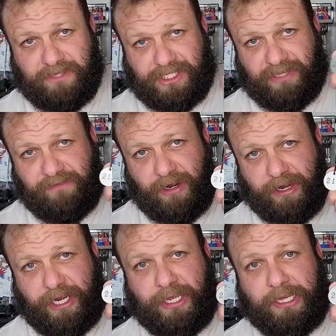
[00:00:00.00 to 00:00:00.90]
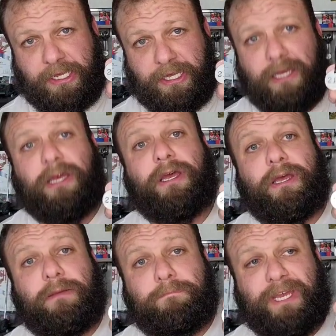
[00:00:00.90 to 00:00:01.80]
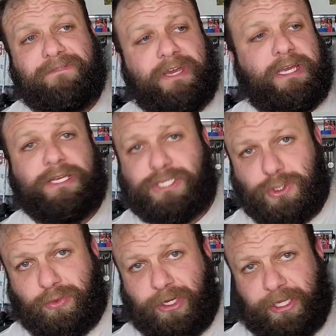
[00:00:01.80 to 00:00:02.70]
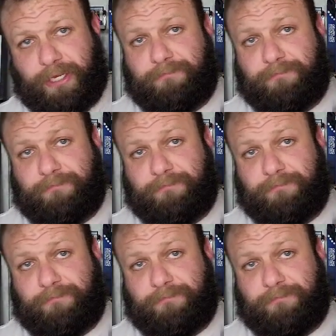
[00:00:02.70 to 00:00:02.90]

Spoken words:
This is a very beefy Super Elite.